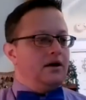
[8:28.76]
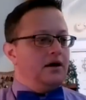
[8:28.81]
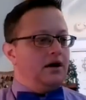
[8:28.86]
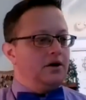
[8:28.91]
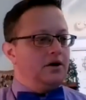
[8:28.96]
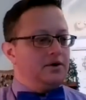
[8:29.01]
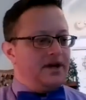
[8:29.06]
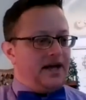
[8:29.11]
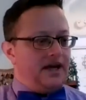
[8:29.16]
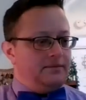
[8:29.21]

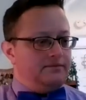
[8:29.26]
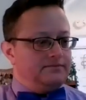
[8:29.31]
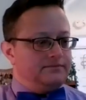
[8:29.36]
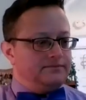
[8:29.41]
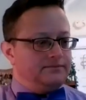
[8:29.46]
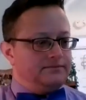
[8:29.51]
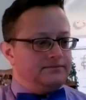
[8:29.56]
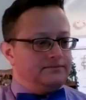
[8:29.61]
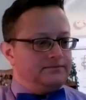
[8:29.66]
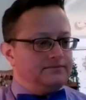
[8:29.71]
Okay,
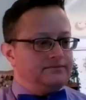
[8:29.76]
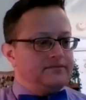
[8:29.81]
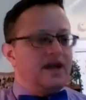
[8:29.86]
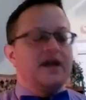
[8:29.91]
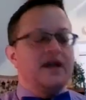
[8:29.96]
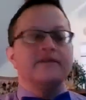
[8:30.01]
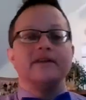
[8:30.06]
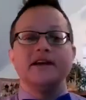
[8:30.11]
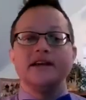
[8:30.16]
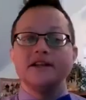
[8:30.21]

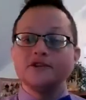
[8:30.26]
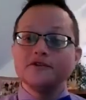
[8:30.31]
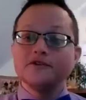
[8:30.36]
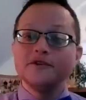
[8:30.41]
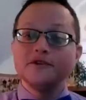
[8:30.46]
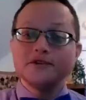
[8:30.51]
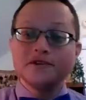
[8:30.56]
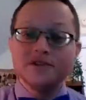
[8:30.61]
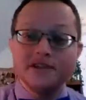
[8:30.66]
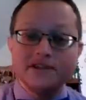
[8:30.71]
the
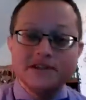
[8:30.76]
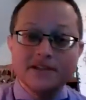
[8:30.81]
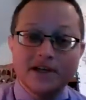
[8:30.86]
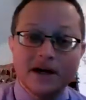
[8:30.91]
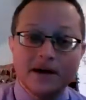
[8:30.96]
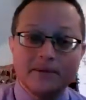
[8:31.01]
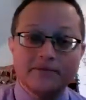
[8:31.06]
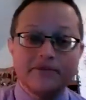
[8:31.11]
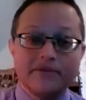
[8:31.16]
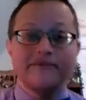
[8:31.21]
intervals need to
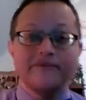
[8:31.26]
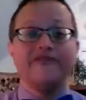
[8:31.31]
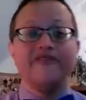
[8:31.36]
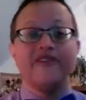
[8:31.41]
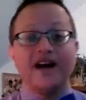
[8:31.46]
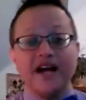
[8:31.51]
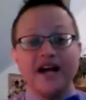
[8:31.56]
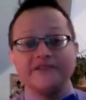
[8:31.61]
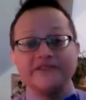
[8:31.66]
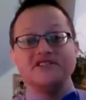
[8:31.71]
come from
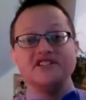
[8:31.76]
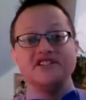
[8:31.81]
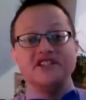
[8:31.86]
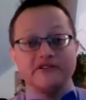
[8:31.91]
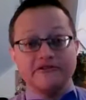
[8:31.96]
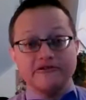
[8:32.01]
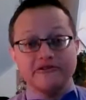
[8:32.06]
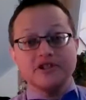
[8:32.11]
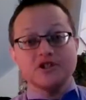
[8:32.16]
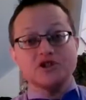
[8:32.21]
5
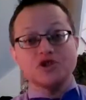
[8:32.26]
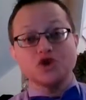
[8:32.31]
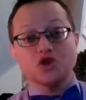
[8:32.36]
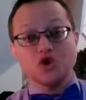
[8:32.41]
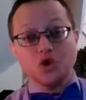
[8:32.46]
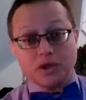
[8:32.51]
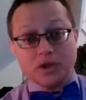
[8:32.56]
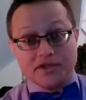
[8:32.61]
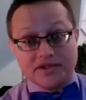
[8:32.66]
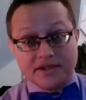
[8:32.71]
different
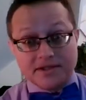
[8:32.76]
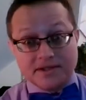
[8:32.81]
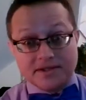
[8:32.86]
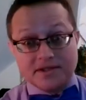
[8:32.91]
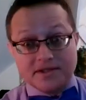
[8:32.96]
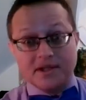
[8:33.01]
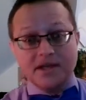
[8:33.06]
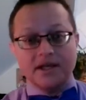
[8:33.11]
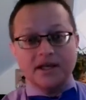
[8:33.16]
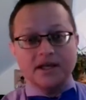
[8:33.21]

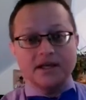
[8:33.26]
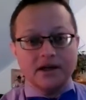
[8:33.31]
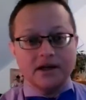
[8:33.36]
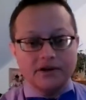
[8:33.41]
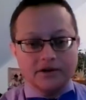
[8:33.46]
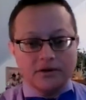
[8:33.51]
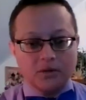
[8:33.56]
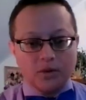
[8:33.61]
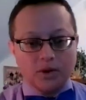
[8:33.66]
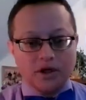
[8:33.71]
sources. In
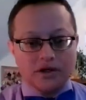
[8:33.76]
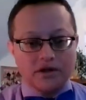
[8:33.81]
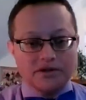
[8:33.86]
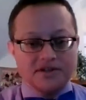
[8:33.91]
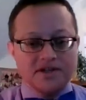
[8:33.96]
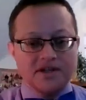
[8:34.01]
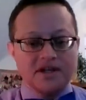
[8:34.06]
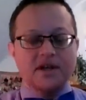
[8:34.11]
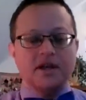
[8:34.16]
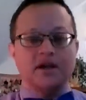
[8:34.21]
other
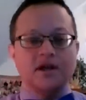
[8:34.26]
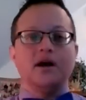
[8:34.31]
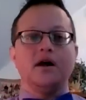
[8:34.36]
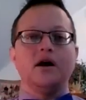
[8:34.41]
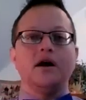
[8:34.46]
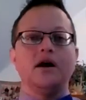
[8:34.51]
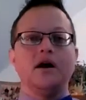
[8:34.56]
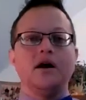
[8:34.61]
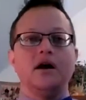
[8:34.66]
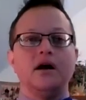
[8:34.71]
words,
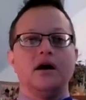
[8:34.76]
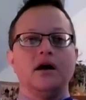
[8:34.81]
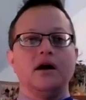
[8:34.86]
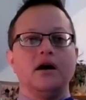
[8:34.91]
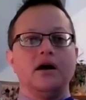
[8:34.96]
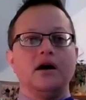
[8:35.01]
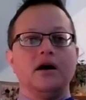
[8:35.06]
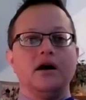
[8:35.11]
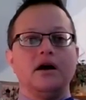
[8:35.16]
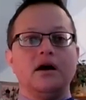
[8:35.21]

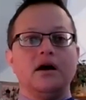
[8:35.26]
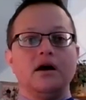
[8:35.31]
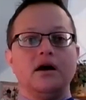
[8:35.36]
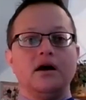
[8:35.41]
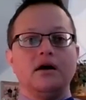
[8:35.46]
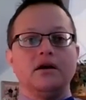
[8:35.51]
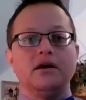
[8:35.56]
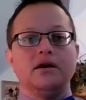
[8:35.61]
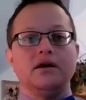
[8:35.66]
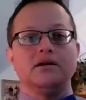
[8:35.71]
I
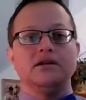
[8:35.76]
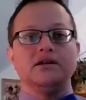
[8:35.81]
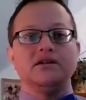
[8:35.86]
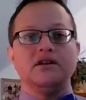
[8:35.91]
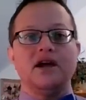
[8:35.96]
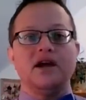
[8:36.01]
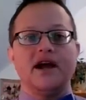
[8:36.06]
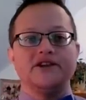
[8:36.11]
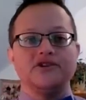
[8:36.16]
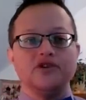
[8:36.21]

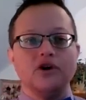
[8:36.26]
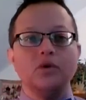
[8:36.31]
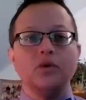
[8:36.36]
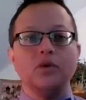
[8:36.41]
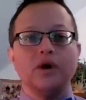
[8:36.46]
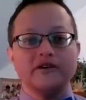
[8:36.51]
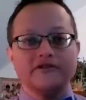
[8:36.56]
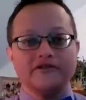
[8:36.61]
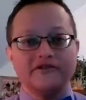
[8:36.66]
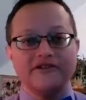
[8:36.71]
don't
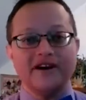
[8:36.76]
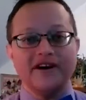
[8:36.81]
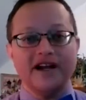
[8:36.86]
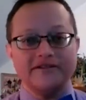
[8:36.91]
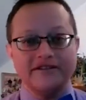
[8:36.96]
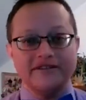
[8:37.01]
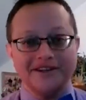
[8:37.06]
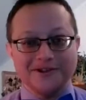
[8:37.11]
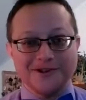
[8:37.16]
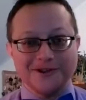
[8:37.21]
want
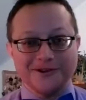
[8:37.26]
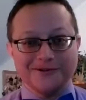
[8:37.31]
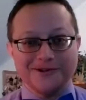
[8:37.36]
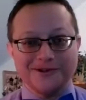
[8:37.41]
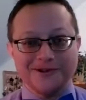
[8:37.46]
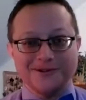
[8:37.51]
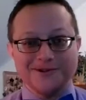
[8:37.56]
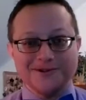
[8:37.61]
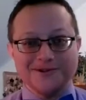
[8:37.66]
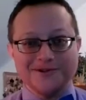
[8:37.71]
5
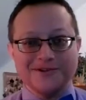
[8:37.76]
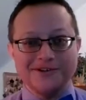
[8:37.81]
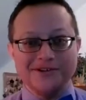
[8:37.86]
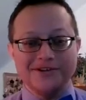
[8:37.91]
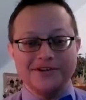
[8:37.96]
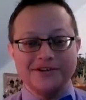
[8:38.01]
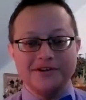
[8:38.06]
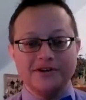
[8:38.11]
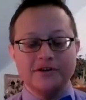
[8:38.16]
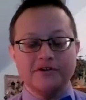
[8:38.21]
intervals
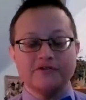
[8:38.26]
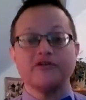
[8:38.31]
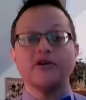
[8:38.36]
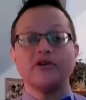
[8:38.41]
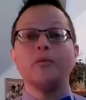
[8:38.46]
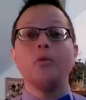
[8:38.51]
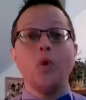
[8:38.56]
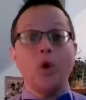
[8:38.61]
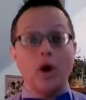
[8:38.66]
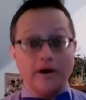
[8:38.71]

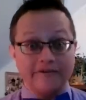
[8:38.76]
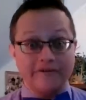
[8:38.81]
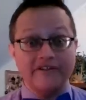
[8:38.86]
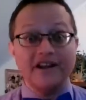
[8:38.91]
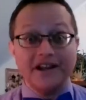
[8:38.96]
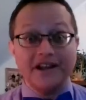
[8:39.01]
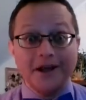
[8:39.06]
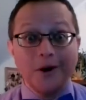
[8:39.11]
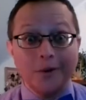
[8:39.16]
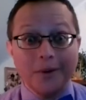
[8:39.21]
from one
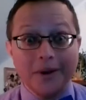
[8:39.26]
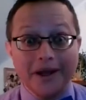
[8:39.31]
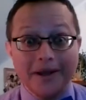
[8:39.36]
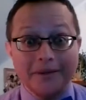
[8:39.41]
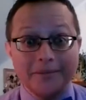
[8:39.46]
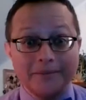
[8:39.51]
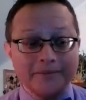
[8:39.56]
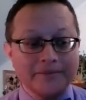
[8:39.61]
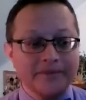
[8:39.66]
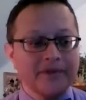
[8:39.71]
video game,
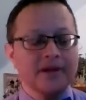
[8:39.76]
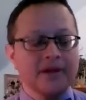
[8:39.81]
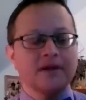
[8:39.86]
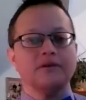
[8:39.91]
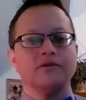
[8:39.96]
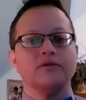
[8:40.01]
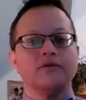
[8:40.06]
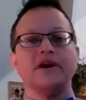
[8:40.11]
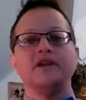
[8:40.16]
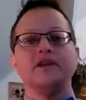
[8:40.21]

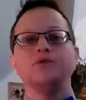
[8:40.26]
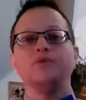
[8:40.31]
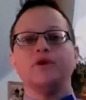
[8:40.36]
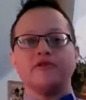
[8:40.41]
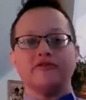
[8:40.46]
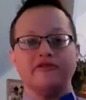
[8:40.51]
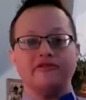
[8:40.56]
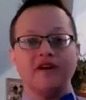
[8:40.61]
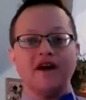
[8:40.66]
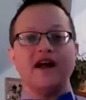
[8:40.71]
right? You
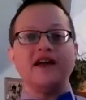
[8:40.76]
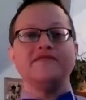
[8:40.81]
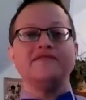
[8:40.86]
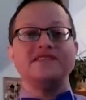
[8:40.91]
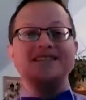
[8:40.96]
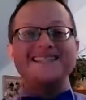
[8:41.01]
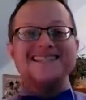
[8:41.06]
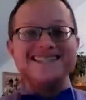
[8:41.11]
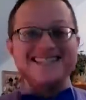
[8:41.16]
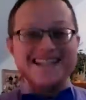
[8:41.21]
want 5
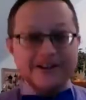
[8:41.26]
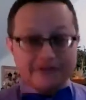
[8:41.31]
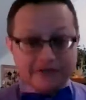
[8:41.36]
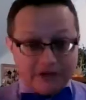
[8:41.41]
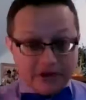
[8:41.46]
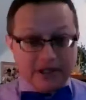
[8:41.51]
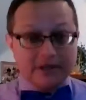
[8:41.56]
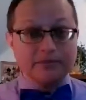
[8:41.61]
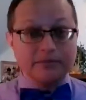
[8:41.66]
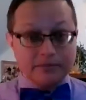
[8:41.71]

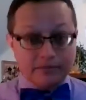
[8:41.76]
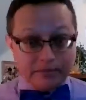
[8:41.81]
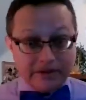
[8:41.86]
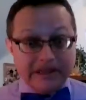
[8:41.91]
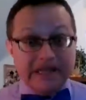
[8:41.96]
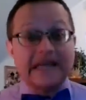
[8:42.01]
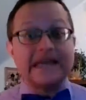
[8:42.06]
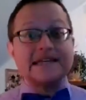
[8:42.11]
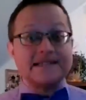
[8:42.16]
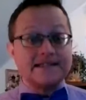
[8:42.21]
different
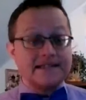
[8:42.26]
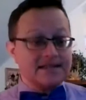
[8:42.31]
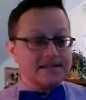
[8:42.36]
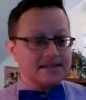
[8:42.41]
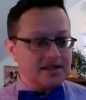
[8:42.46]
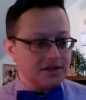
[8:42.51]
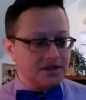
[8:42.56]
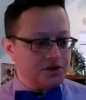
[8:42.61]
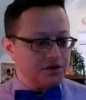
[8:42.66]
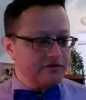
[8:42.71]
places
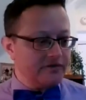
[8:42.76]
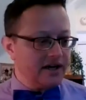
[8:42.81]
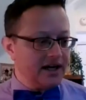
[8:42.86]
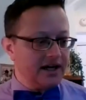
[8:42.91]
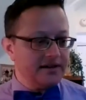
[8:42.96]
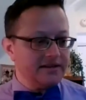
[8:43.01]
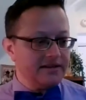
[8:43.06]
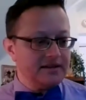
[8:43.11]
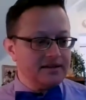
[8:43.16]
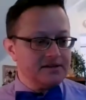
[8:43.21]
that you've
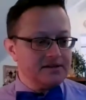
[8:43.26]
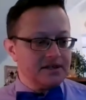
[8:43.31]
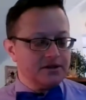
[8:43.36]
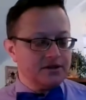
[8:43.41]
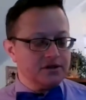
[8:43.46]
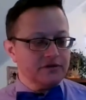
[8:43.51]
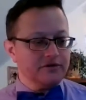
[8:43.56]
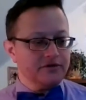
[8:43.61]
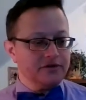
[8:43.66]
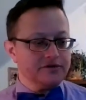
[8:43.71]
gotten these
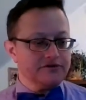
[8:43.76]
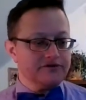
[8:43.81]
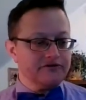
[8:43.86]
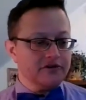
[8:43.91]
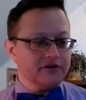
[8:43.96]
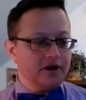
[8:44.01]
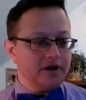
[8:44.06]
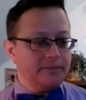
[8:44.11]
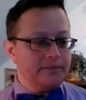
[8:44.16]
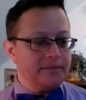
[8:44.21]
intervals
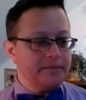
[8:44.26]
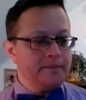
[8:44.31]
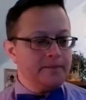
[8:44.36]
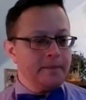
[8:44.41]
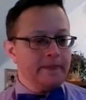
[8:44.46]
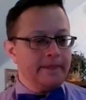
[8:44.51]
from.